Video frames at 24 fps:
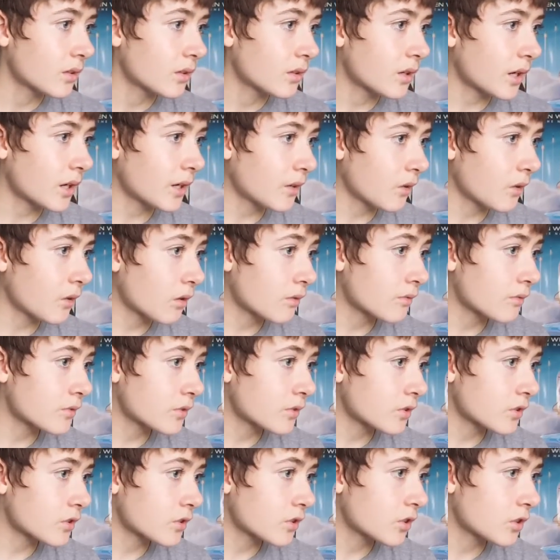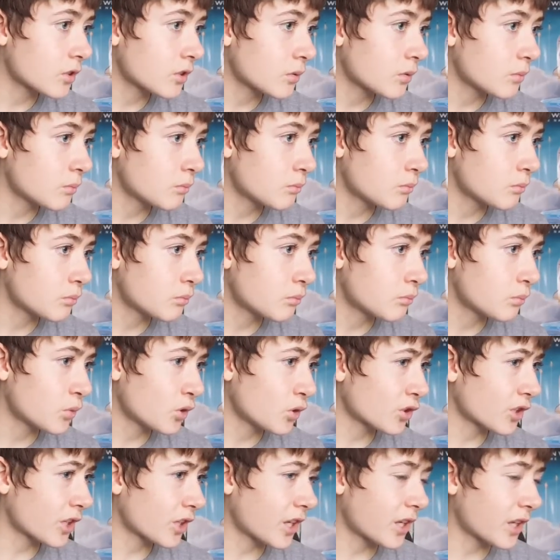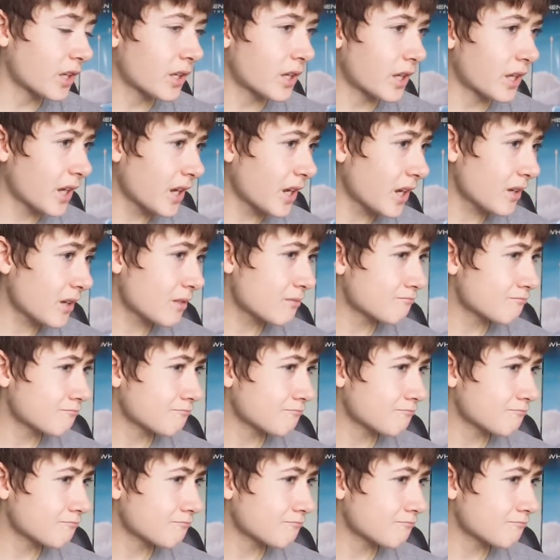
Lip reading: Kai Oliver Bonke. I